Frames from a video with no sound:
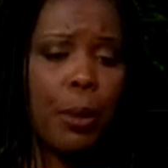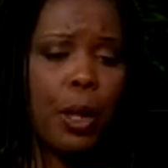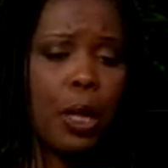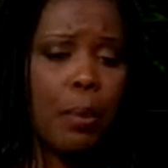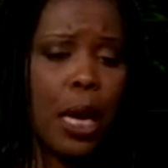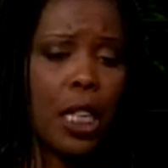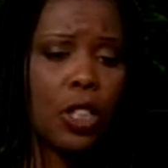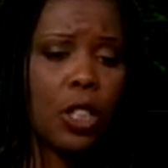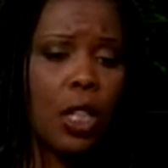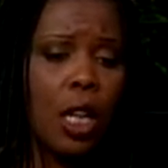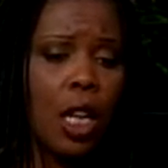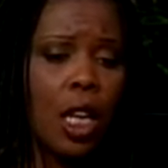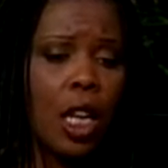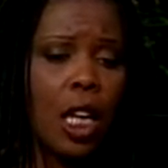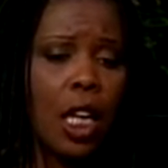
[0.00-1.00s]
pretty much
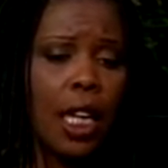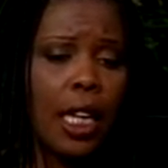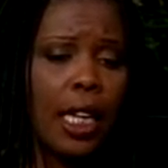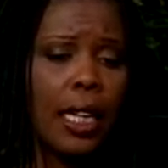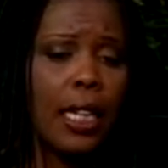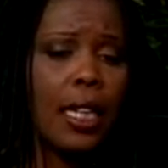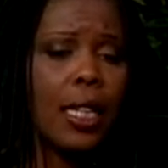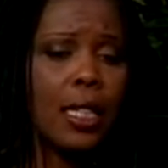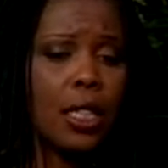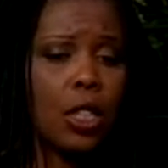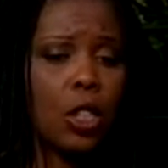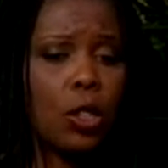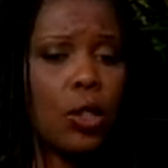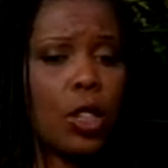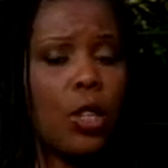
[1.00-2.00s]
is
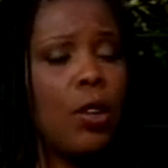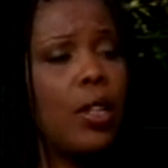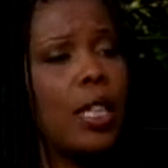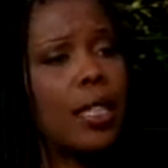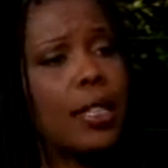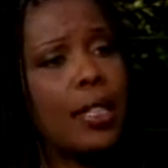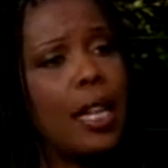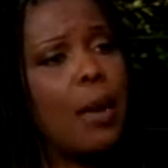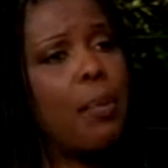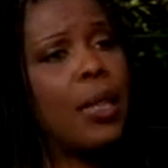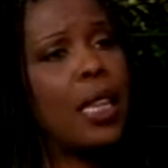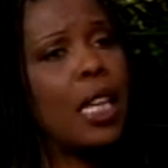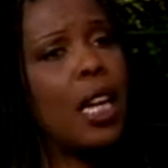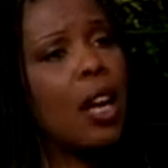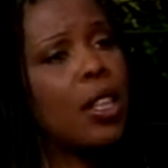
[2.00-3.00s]
to a certain extent,
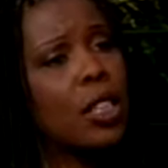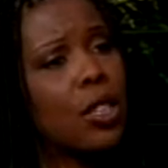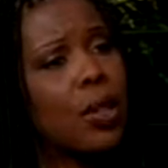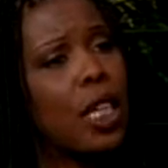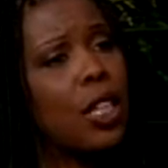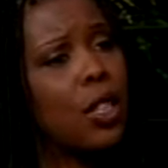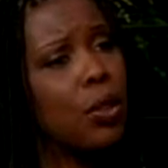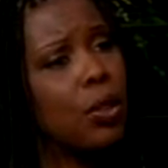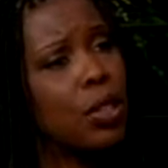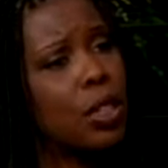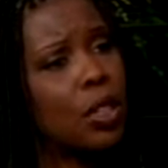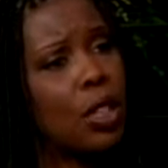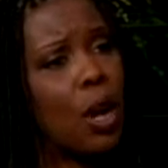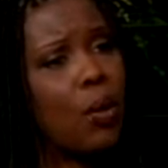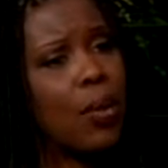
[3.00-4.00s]
but then also he
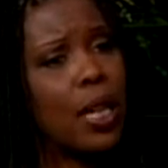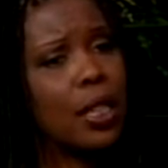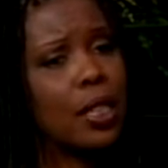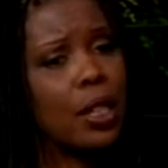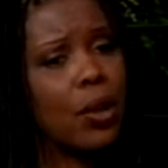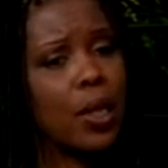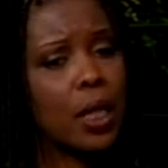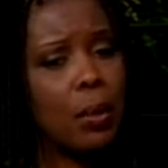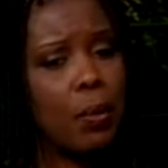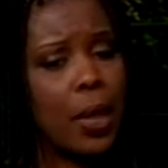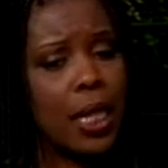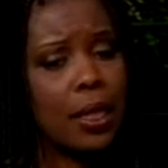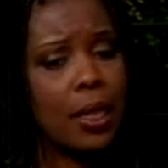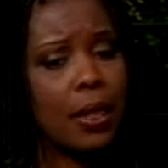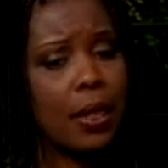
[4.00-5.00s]
uses our race. So it's an
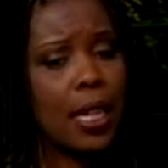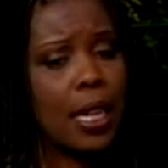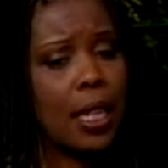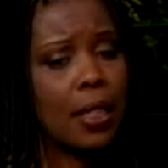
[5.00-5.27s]
amazing thing.